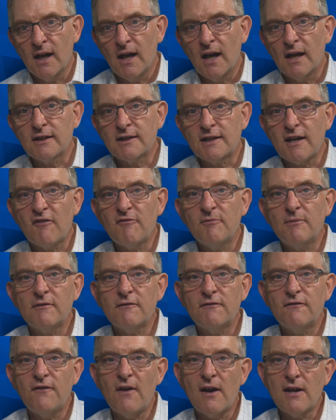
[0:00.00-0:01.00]
And
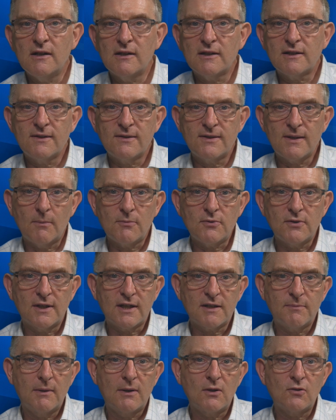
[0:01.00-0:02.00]
government final consumption
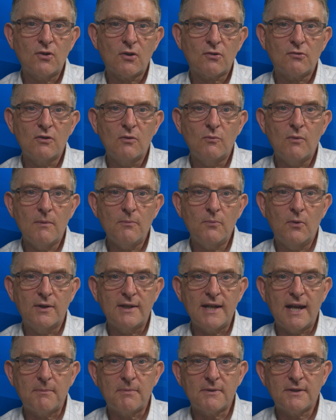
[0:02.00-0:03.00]
expenditure grew
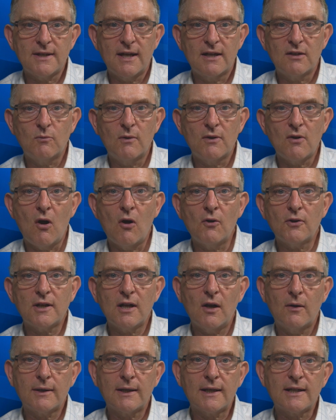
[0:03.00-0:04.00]
1.8%, with
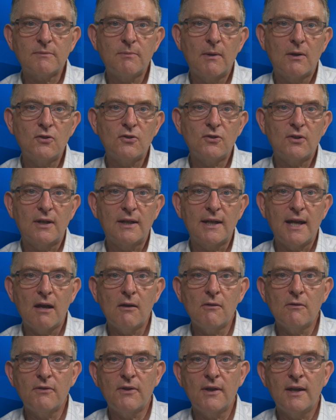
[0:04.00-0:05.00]
ongoing expenditure in
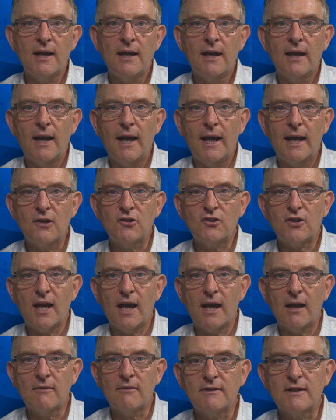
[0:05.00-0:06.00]
health, aged
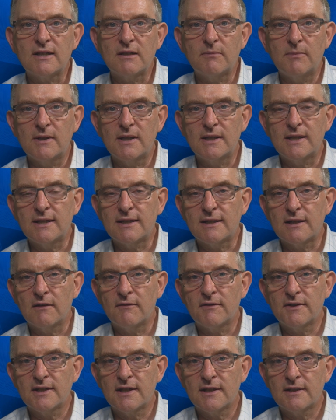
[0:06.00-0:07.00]
care disability
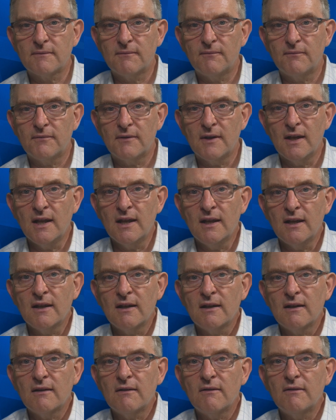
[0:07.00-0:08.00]
services.
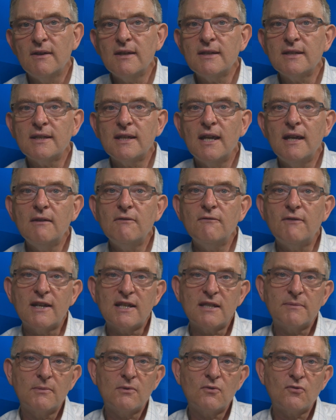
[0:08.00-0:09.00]
This
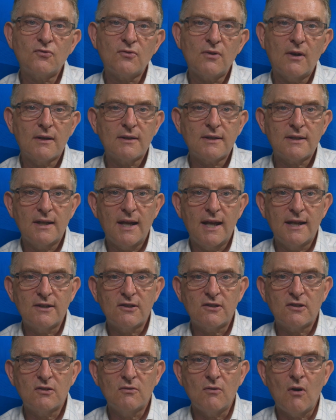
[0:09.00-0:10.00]
investment
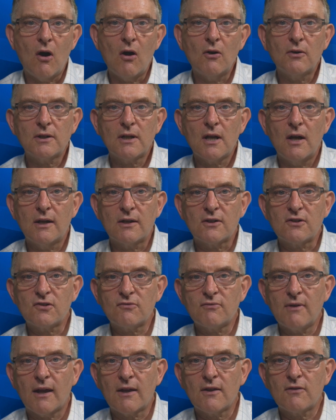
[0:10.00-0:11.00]
translates to ongoing
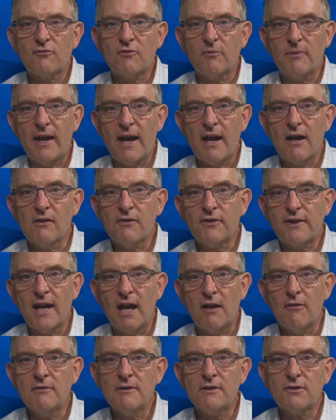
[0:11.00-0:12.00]
strength from the
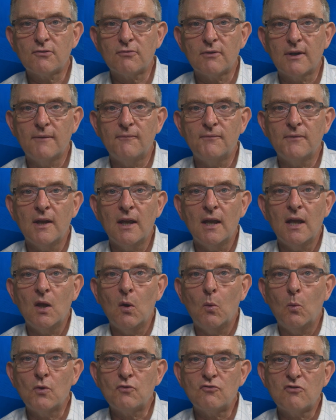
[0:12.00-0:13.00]
healthcare industry,
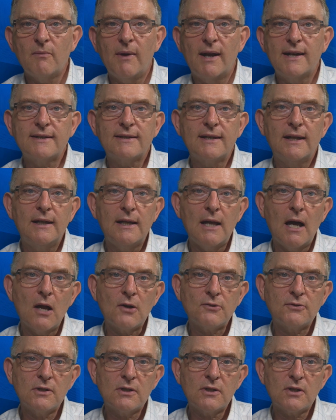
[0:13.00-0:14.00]
which remains the
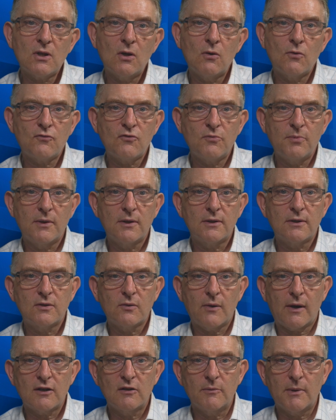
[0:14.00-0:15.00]
largest contributor
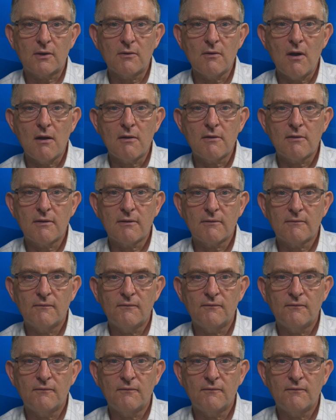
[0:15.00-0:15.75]
to economic growth.